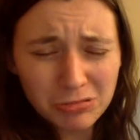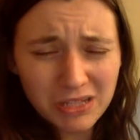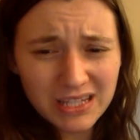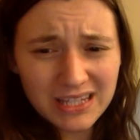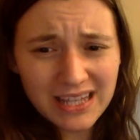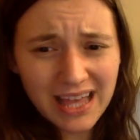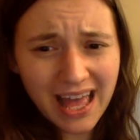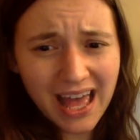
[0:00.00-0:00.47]

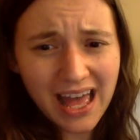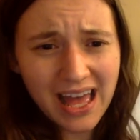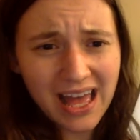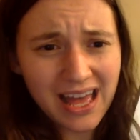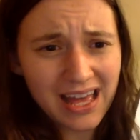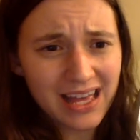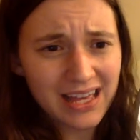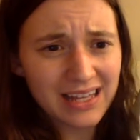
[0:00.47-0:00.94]

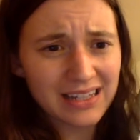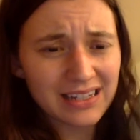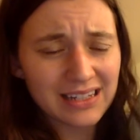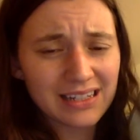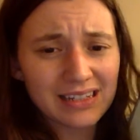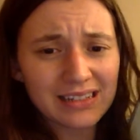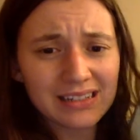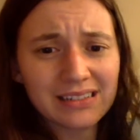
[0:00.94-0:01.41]
Sad.
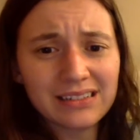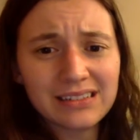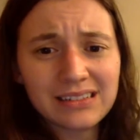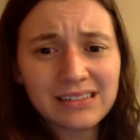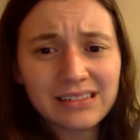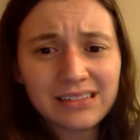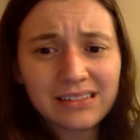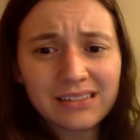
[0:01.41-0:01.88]

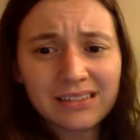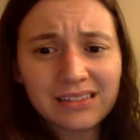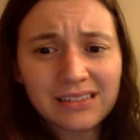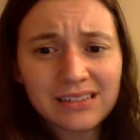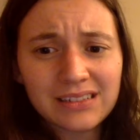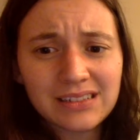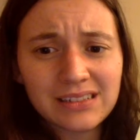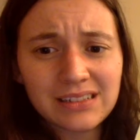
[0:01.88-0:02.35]

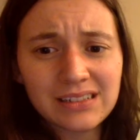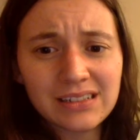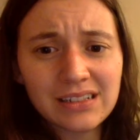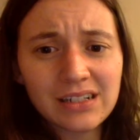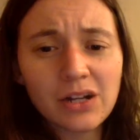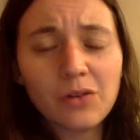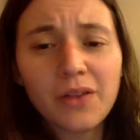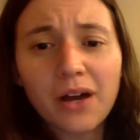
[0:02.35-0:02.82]

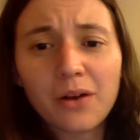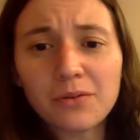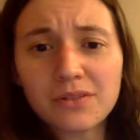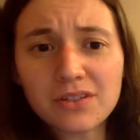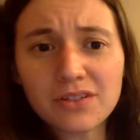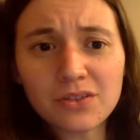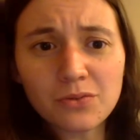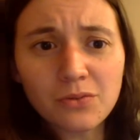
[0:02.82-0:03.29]
Well, that
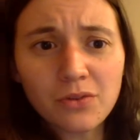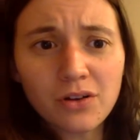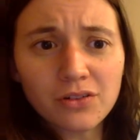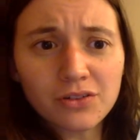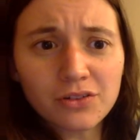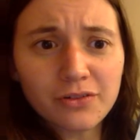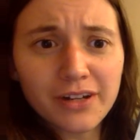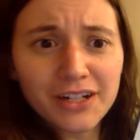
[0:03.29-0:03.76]
was the
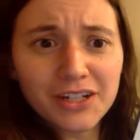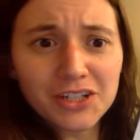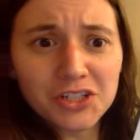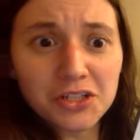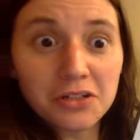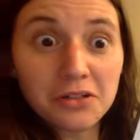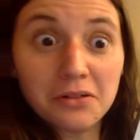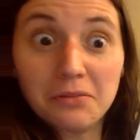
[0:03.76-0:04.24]
wrong
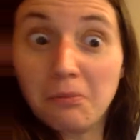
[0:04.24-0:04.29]
direction.